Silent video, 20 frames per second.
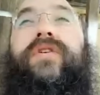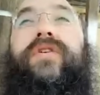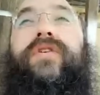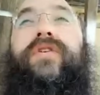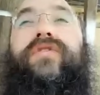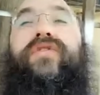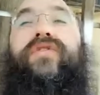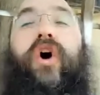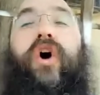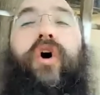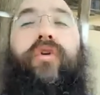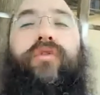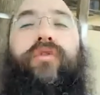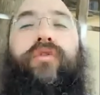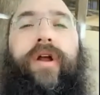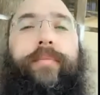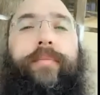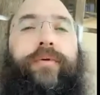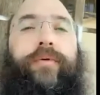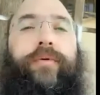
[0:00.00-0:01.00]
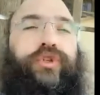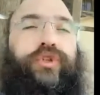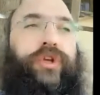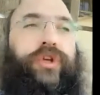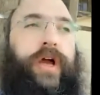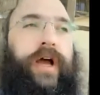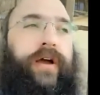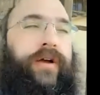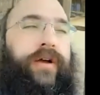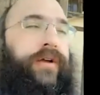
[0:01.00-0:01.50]
Torah
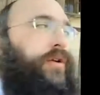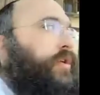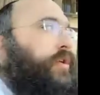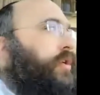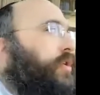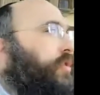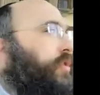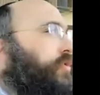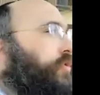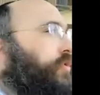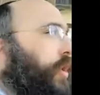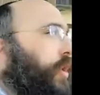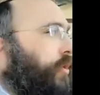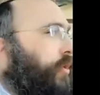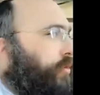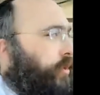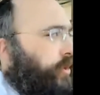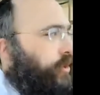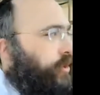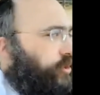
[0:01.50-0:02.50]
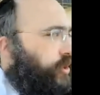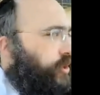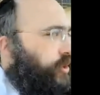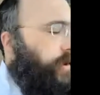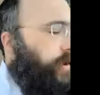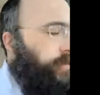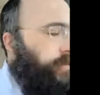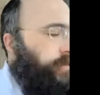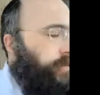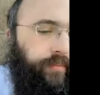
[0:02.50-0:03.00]
busha, Torah
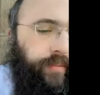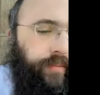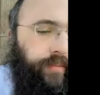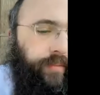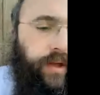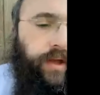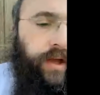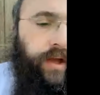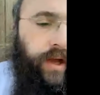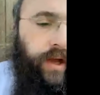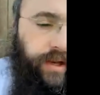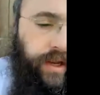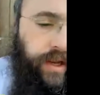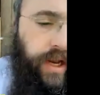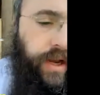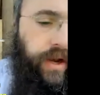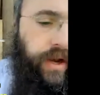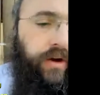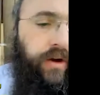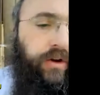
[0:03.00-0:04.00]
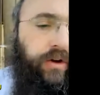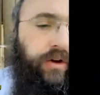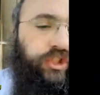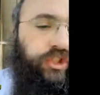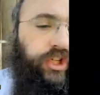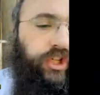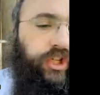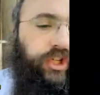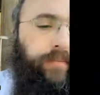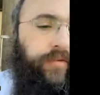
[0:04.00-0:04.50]
shame, an inner
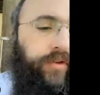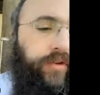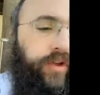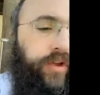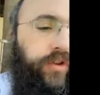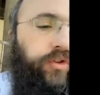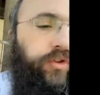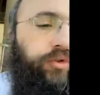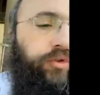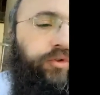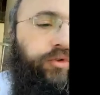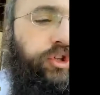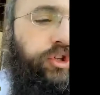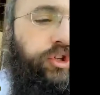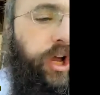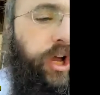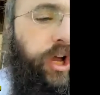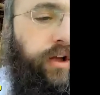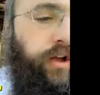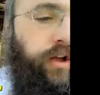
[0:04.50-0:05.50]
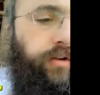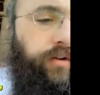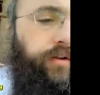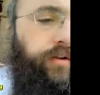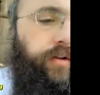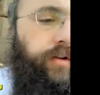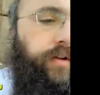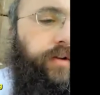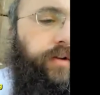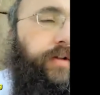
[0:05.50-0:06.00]
shame of kedusha,
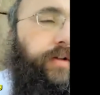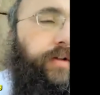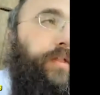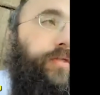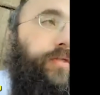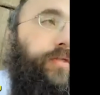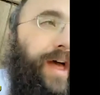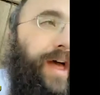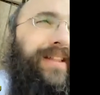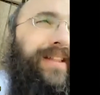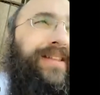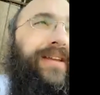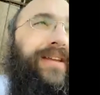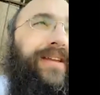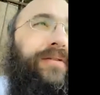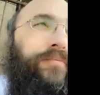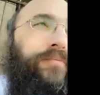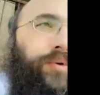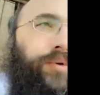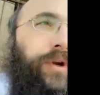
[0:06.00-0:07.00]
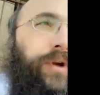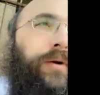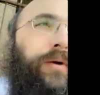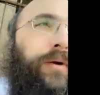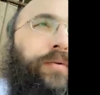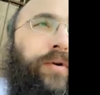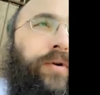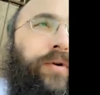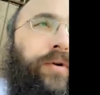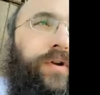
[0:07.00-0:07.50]
then that can bring a
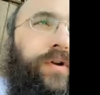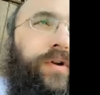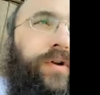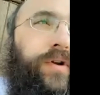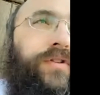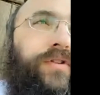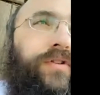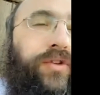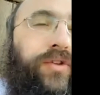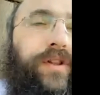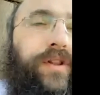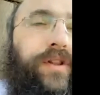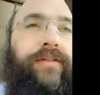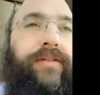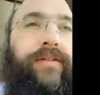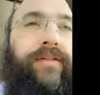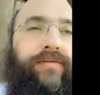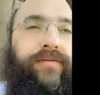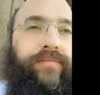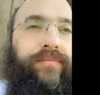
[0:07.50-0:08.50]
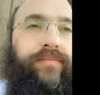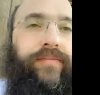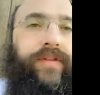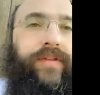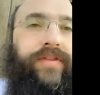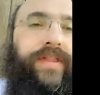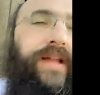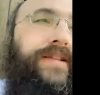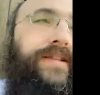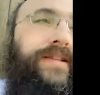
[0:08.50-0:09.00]
person to life.
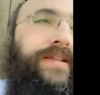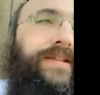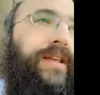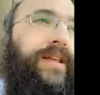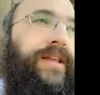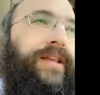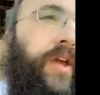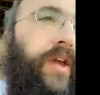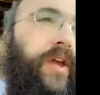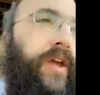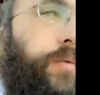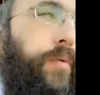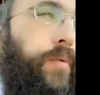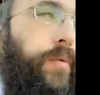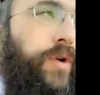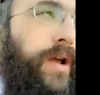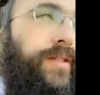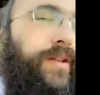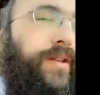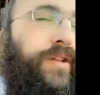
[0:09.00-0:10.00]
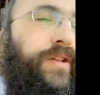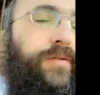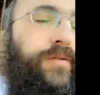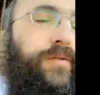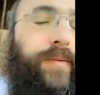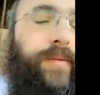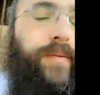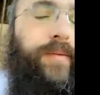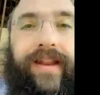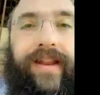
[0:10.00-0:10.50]
That's the key of what we're trying to explain
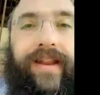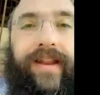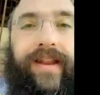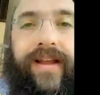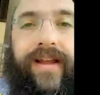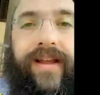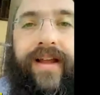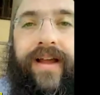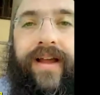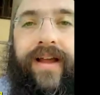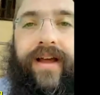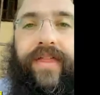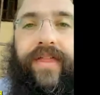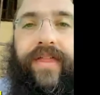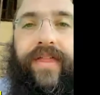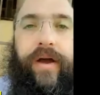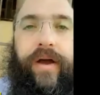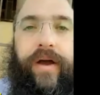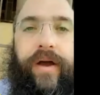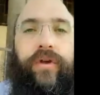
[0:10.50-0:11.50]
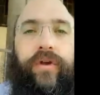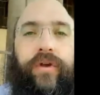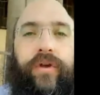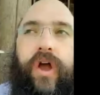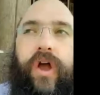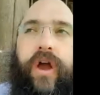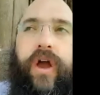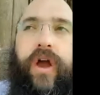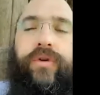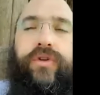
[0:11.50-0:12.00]
today. That we're
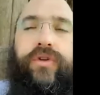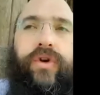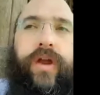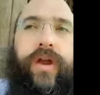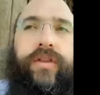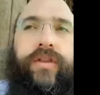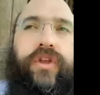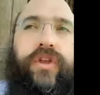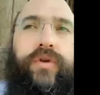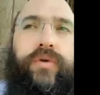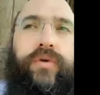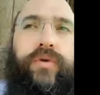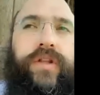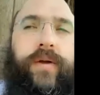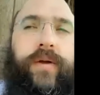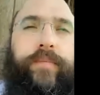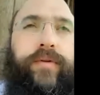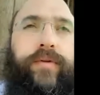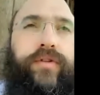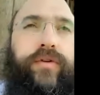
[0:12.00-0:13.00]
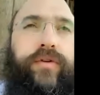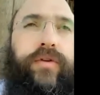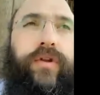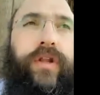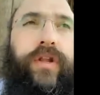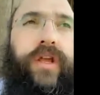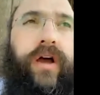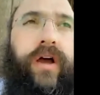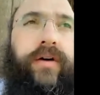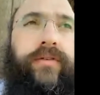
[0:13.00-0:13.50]
trying to use an
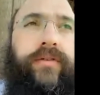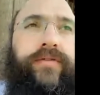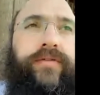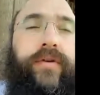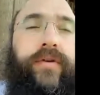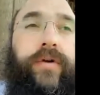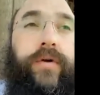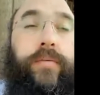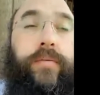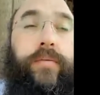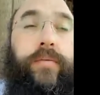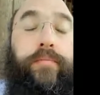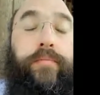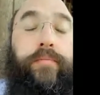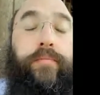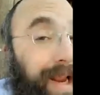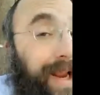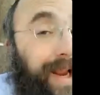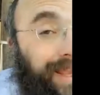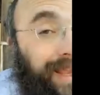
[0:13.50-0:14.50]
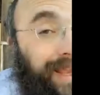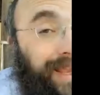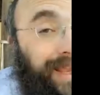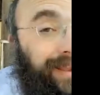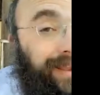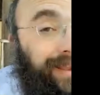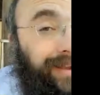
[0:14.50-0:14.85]
opportunity of breaking,